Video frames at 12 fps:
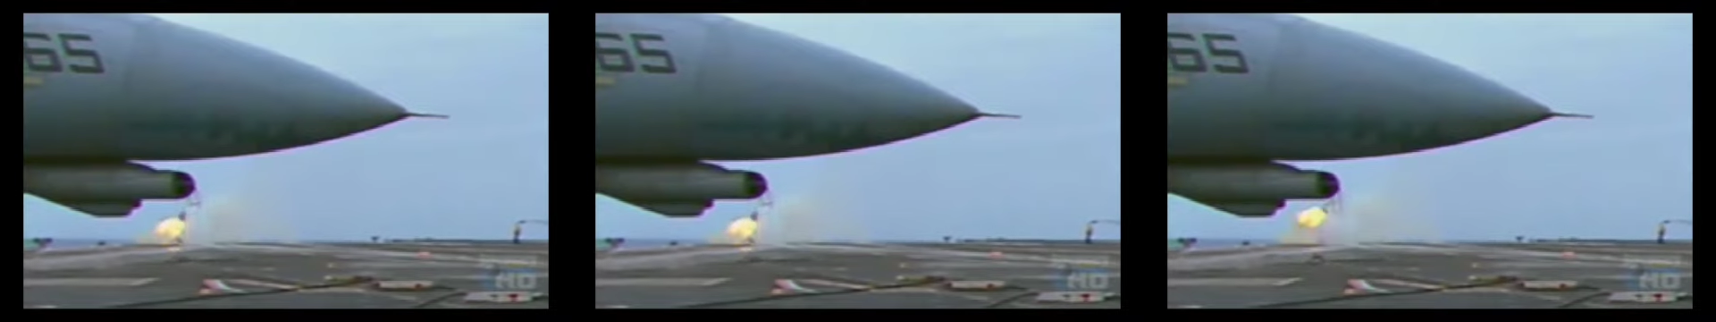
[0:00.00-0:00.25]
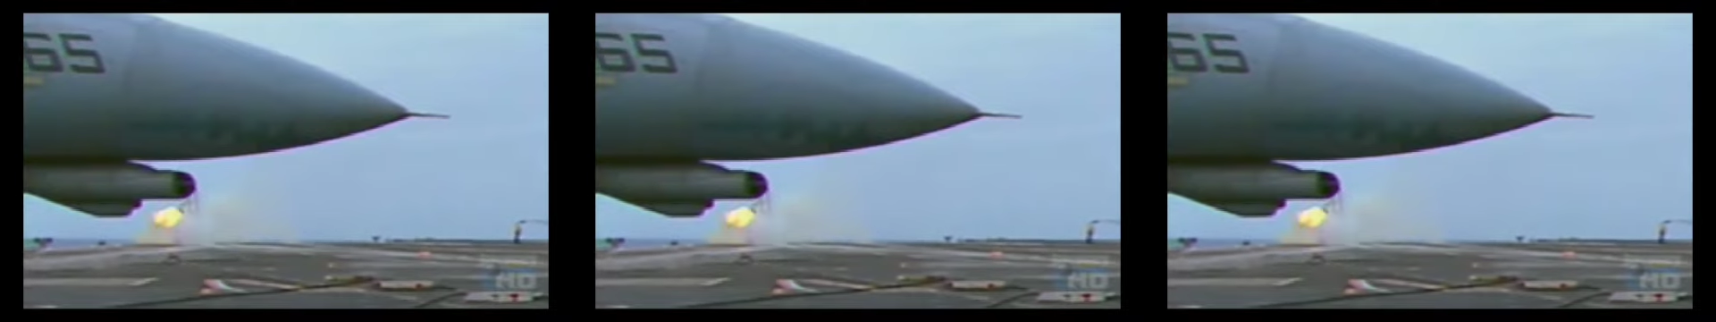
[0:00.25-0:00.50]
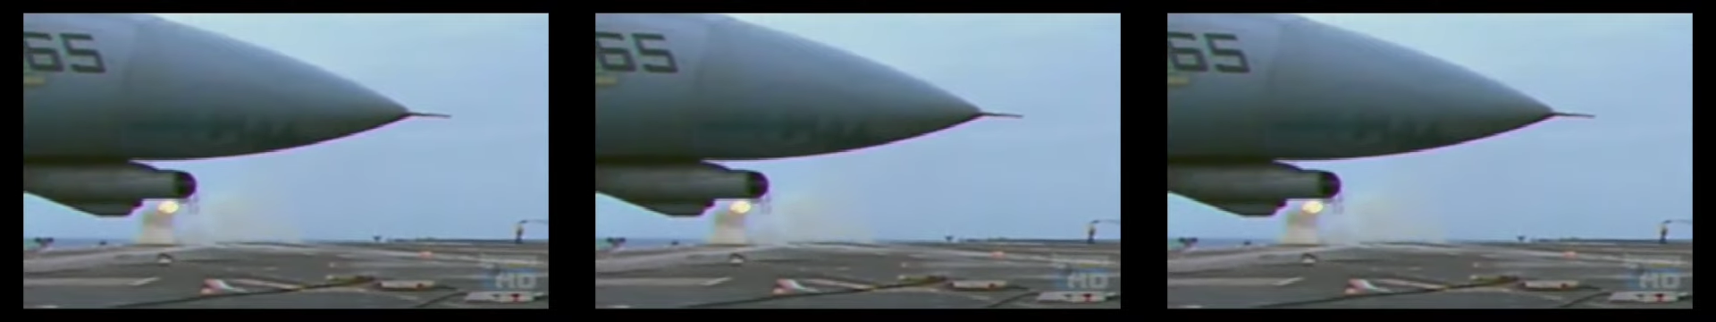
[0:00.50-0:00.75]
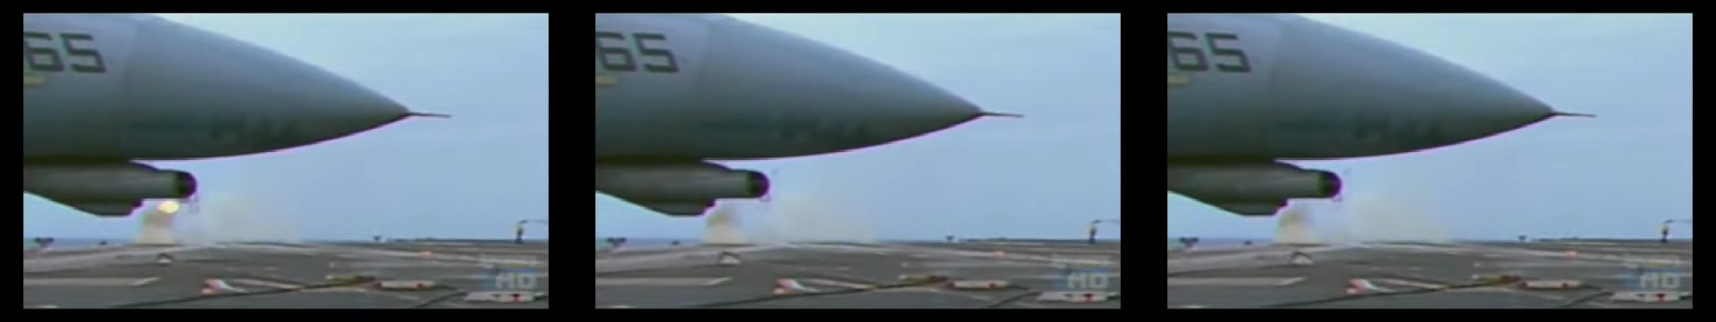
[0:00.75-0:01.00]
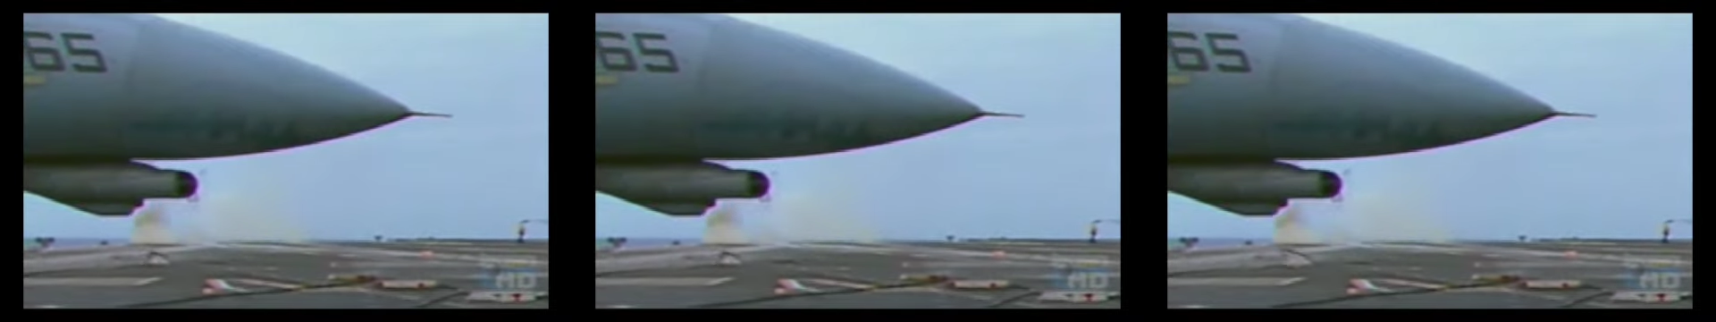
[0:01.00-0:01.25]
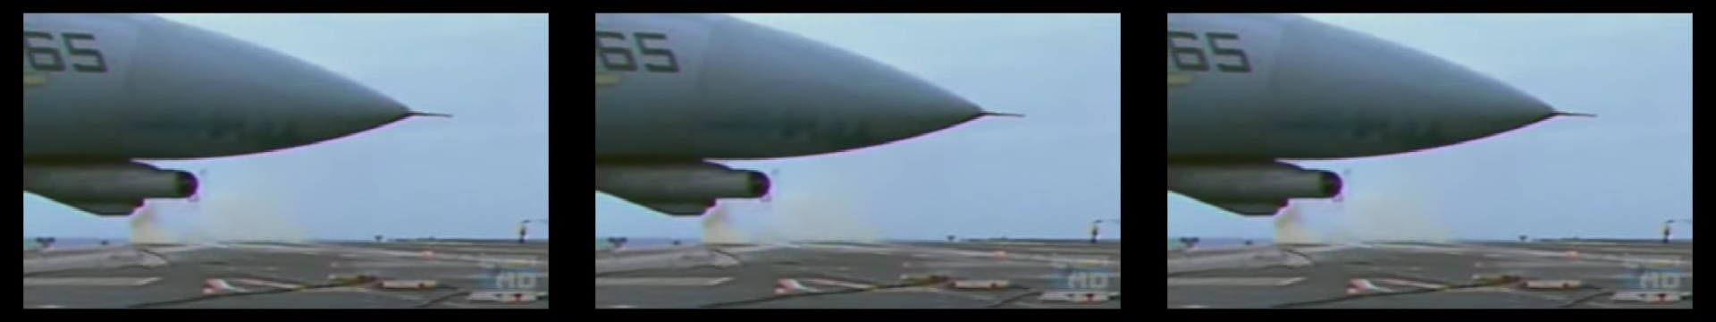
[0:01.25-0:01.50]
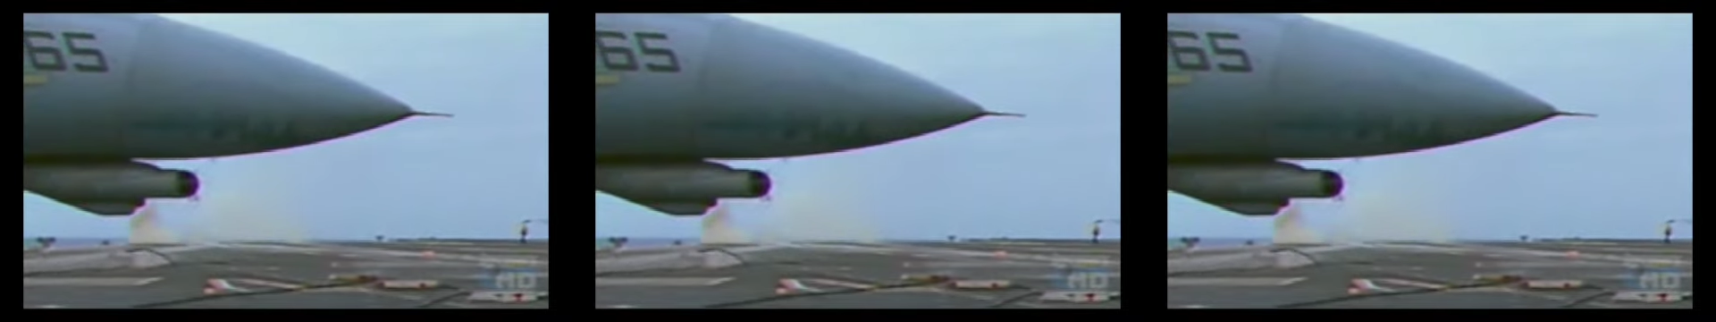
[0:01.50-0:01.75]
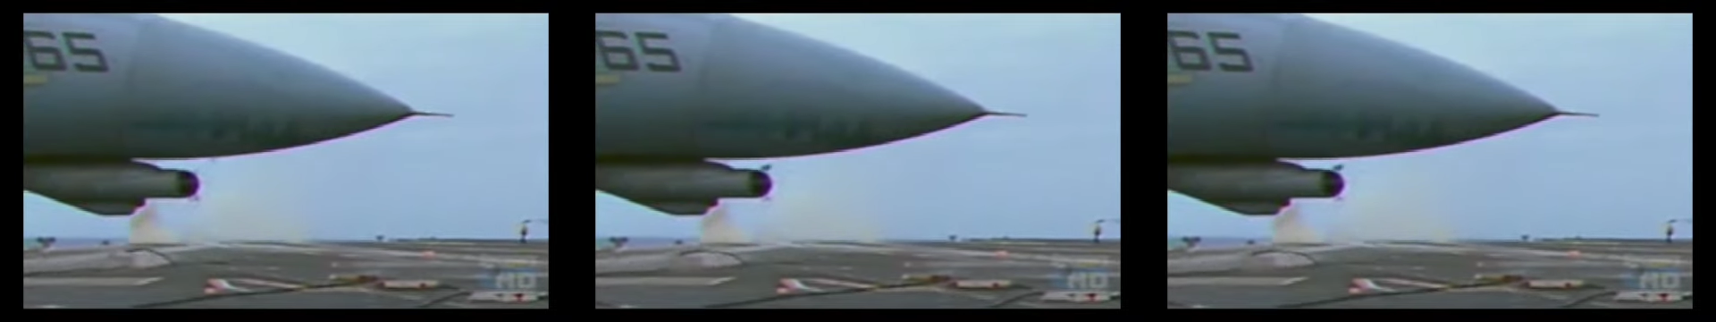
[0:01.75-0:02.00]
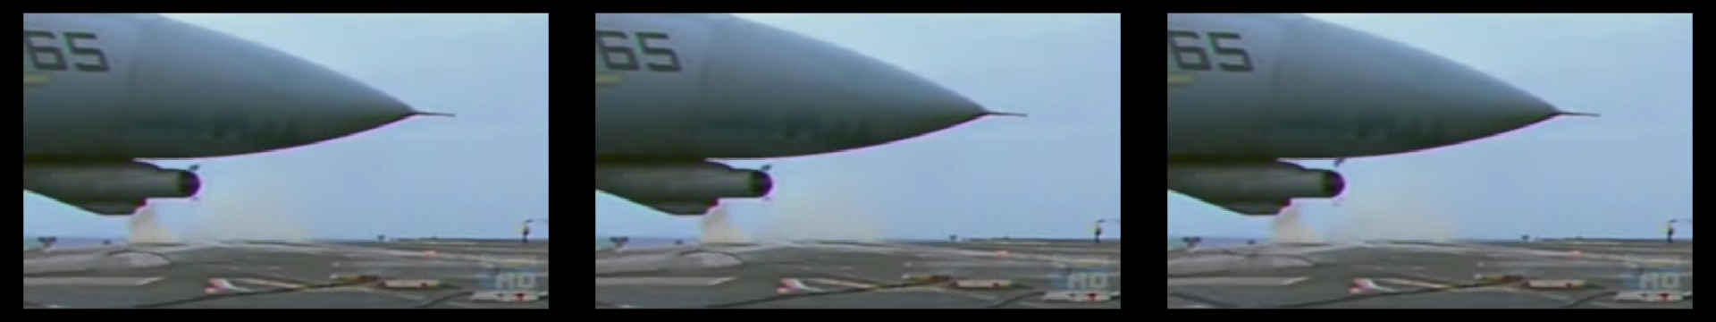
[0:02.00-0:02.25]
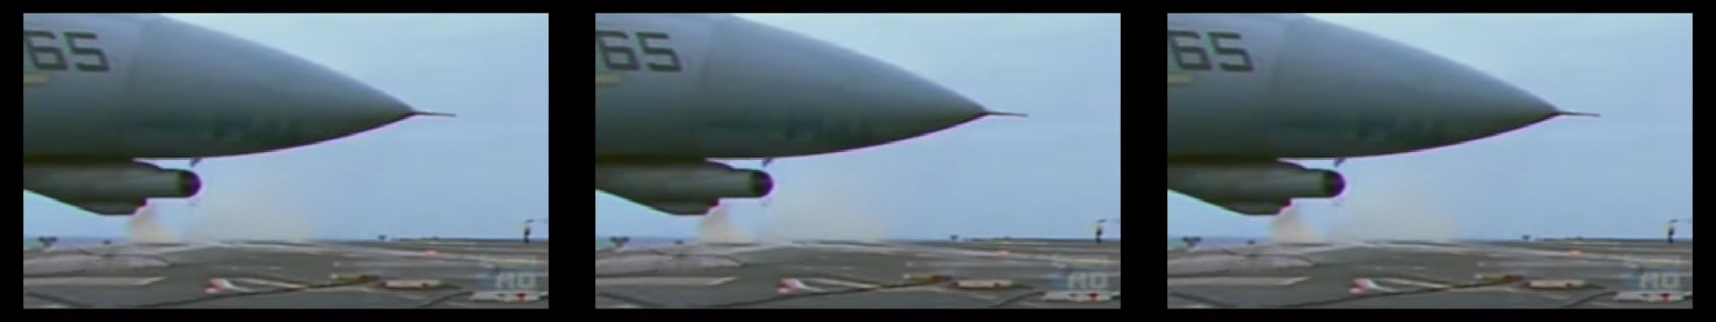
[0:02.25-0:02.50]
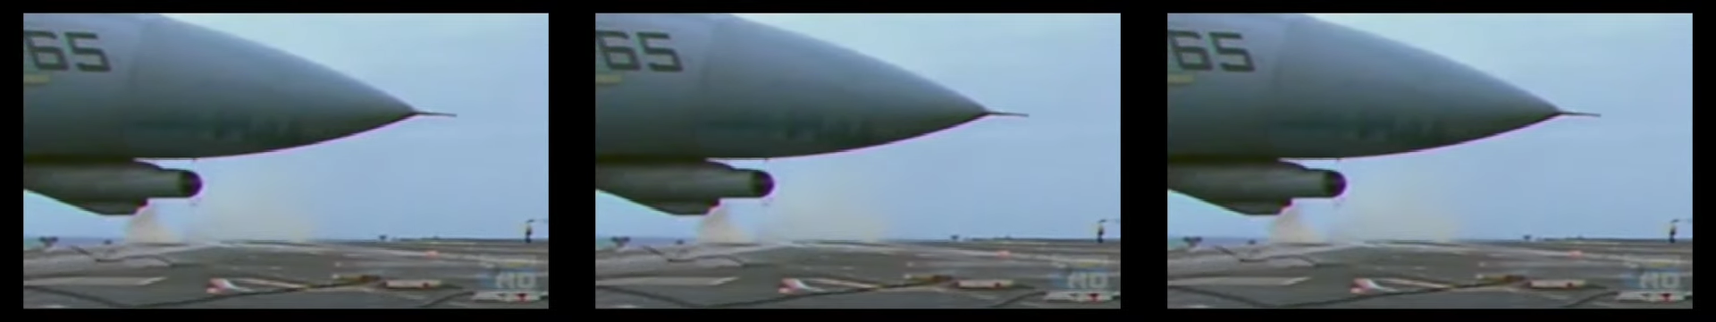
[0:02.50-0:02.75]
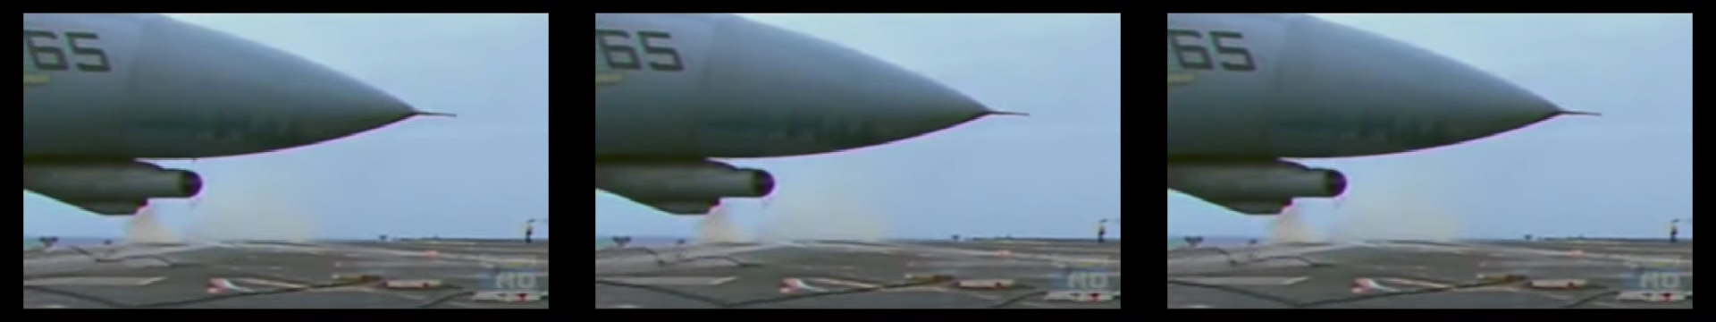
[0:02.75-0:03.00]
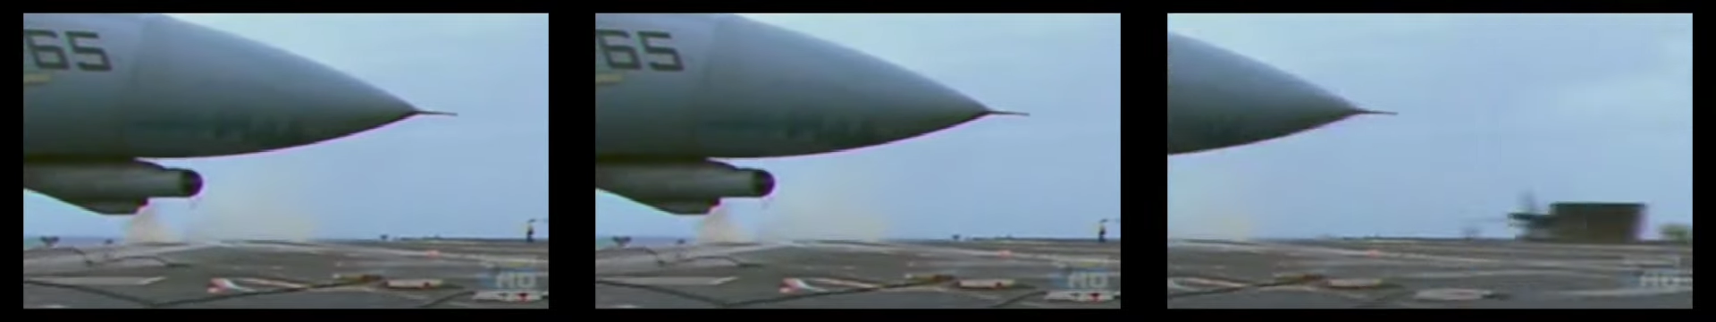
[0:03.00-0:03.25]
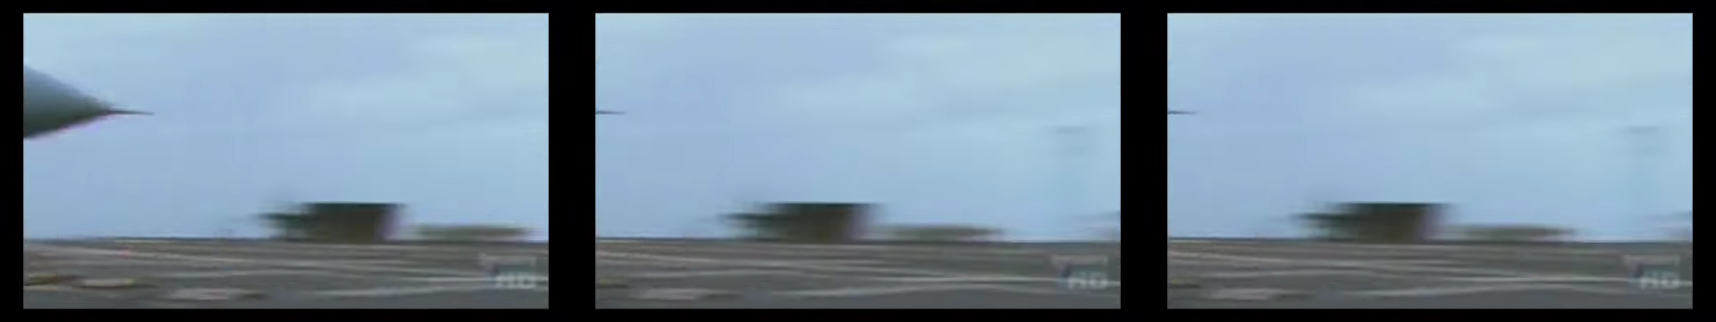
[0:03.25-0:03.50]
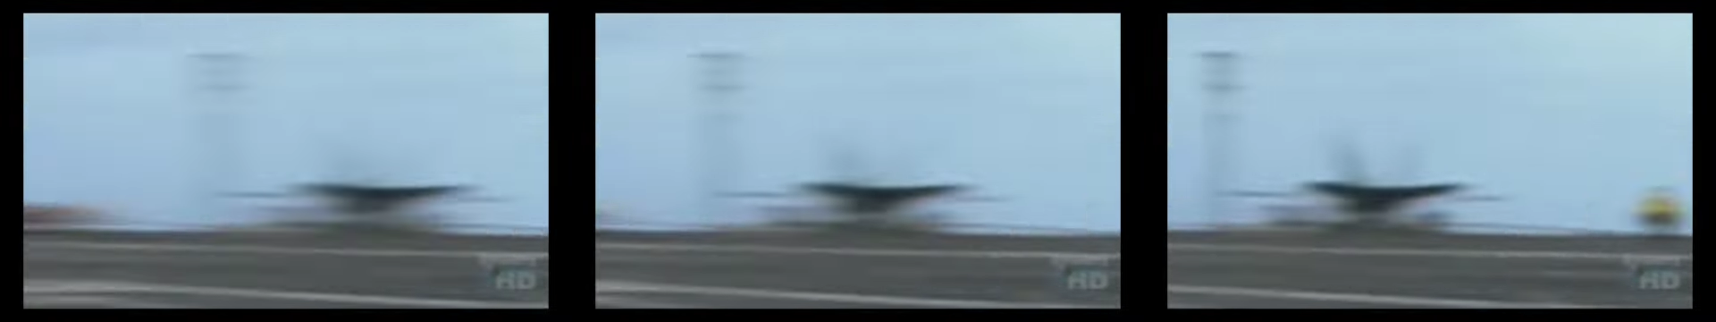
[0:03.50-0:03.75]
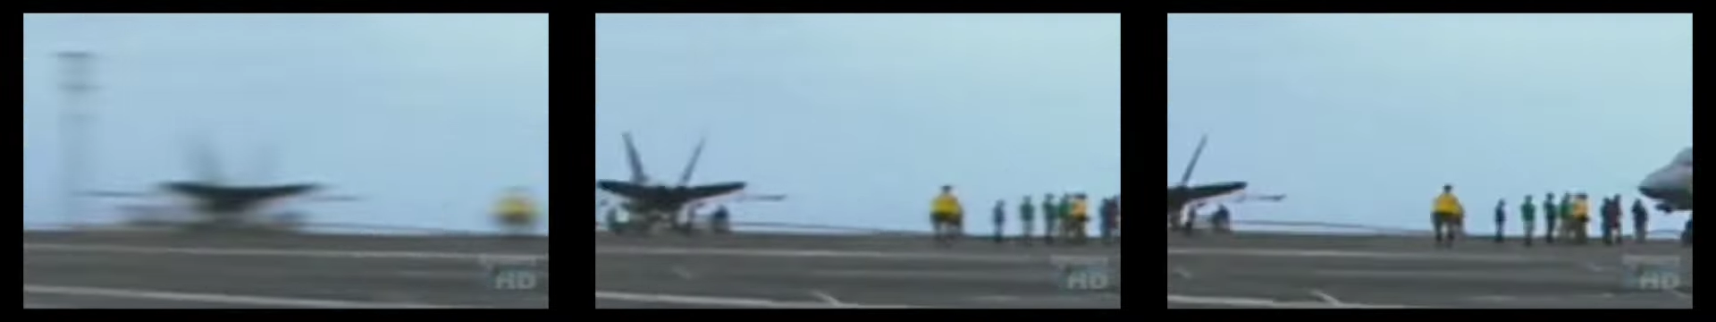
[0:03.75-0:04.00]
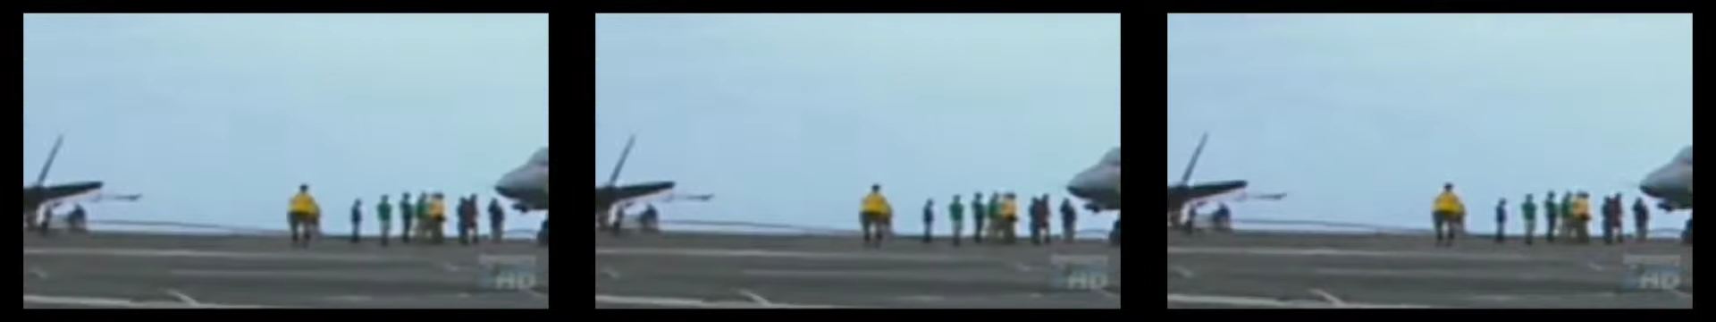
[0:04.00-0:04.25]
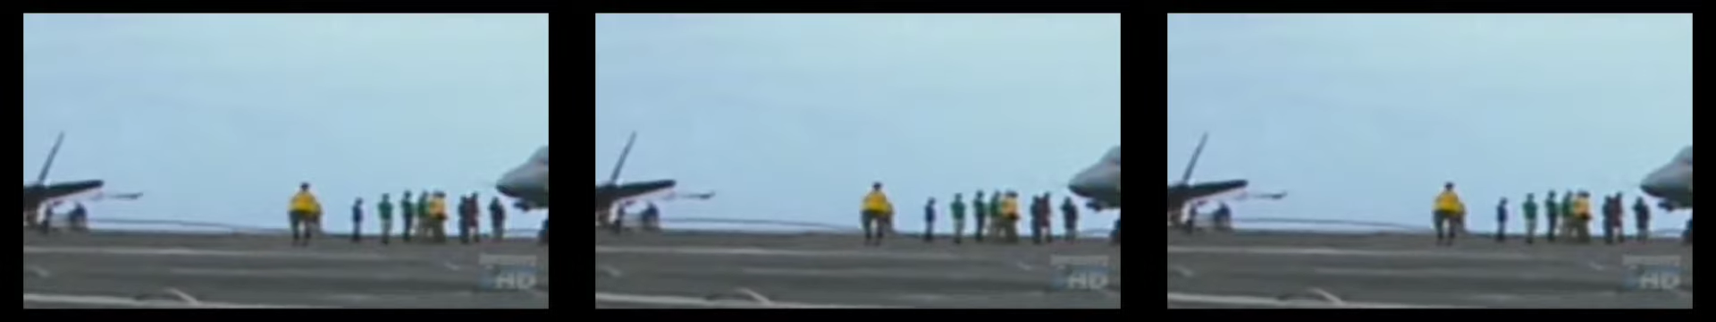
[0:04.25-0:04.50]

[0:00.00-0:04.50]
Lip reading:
Nobody's mouth can be seen.